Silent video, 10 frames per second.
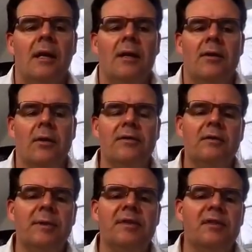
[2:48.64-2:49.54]
those
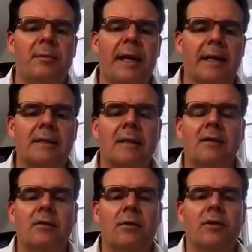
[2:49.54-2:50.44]
have been spec'd
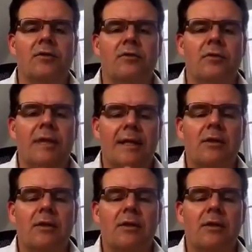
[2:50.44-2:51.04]
to extrude at